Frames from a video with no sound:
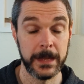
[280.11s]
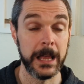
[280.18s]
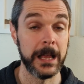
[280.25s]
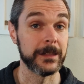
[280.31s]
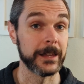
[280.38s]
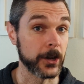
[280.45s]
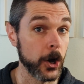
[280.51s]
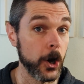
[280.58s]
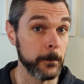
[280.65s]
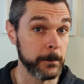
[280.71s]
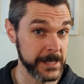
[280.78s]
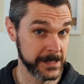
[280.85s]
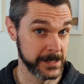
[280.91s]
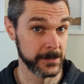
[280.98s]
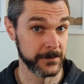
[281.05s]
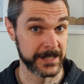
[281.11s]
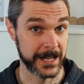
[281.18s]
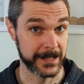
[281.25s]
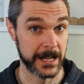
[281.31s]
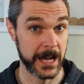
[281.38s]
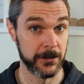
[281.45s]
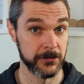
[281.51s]
Like all pieces of
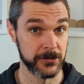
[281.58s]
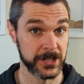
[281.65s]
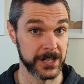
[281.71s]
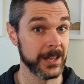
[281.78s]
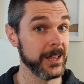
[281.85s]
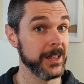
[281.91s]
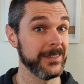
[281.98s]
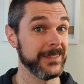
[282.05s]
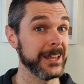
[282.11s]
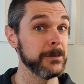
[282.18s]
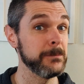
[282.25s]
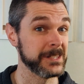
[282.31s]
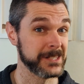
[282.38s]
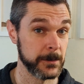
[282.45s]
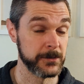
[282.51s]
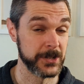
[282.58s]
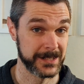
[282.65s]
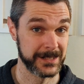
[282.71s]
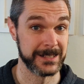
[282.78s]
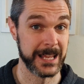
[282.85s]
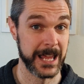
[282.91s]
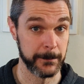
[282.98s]
technology, they can be subject
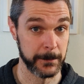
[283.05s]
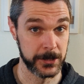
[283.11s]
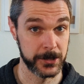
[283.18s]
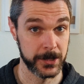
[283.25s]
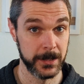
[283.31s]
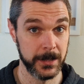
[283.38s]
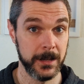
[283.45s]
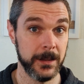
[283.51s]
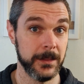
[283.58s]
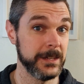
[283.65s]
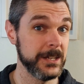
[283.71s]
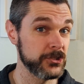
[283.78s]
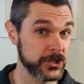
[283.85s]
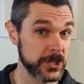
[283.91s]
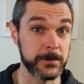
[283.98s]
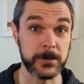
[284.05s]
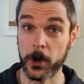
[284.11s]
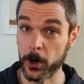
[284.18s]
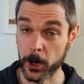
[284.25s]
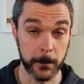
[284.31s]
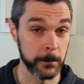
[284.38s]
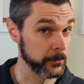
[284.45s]
to damage. These chips
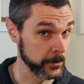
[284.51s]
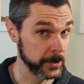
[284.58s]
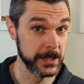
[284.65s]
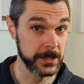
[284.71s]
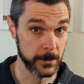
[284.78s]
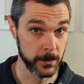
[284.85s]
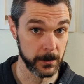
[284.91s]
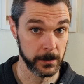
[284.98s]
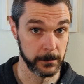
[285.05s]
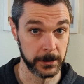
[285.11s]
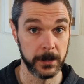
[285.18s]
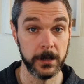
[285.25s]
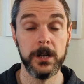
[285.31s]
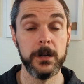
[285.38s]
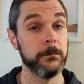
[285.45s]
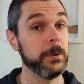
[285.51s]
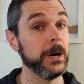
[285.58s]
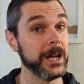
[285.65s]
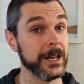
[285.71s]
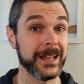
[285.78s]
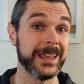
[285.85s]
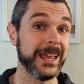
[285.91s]
are pretty durable,
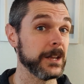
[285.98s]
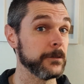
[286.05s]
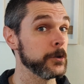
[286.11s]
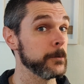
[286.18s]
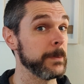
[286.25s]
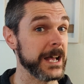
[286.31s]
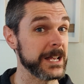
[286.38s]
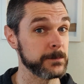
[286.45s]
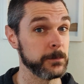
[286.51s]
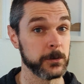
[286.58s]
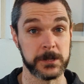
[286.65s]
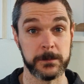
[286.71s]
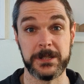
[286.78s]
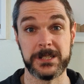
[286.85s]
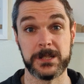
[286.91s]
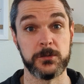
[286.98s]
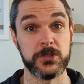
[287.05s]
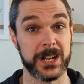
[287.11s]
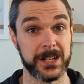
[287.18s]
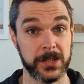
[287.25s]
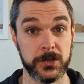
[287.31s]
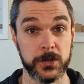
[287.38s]
but again, if your passport's been
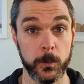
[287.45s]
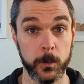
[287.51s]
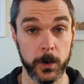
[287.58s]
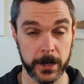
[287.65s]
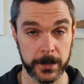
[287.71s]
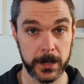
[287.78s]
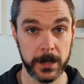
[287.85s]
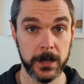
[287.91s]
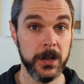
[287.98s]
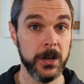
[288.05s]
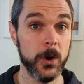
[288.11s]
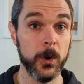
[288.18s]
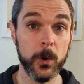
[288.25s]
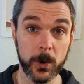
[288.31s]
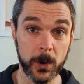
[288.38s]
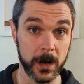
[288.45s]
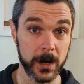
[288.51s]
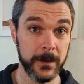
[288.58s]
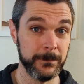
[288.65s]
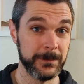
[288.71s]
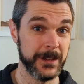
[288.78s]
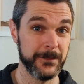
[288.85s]
subjected to water, or
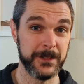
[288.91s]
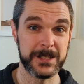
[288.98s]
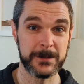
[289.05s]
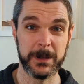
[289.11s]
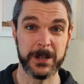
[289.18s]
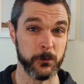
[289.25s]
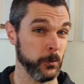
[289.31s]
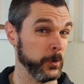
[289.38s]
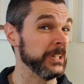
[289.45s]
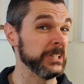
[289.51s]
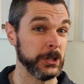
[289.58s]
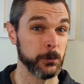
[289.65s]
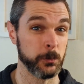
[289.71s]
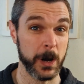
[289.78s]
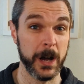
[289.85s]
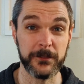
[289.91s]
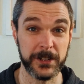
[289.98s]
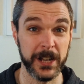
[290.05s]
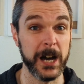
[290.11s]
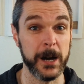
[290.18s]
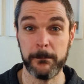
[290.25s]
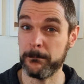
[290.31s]
if it's been really roughed
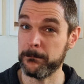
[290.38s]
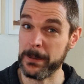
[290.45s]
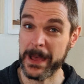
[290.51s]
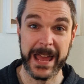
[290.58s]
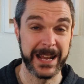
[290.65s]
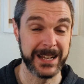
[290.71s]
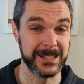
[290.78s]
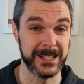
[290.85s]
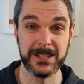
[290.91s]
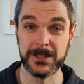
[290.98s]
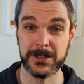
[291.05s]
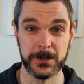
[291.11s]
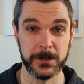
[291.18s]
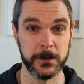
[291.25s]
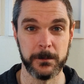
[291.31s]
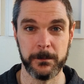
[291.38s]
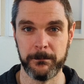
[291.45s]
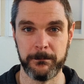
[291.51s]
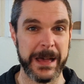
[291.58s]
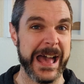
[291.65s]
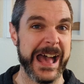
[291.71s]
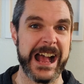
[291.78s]
up, banged into,
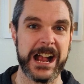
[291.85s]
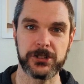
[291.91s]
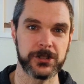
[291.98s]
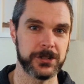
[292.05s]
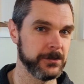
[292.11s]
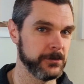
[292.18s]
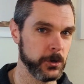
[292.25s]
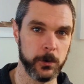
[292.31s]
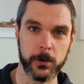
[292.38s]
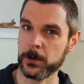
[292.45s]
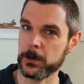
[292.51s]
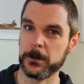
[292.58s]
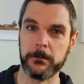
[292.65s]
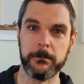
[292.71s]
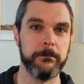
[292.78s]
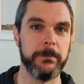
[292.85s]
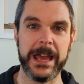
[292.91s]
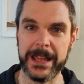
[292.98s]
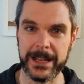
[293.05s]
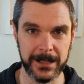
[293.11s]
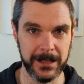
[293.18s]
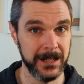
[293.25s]
bashed, torn,
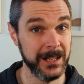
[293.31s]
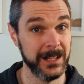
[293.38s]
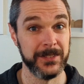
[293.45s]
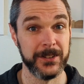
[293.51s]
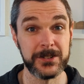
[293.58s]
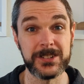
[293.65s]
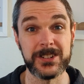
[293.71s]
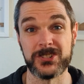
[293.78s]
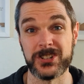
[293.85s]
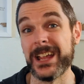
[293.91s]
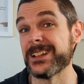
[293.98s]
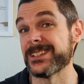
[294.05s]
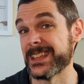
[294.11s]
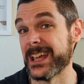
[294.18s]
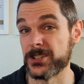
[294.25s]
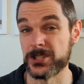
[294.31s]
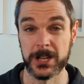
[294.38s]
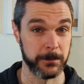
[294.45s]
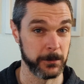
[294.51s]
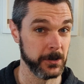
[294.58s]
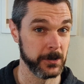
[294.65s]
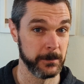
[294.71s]
bent, there's a chance that
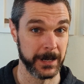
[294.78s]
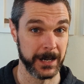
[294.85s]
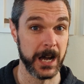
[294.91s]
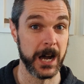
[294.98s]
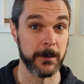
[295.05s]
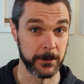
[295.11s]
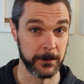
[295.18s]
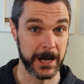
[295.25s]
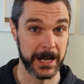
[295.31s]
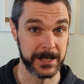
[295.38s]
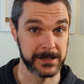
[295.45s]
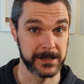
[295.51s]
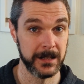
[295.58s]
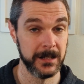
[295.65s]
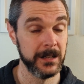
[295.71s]
chip could have been compromised.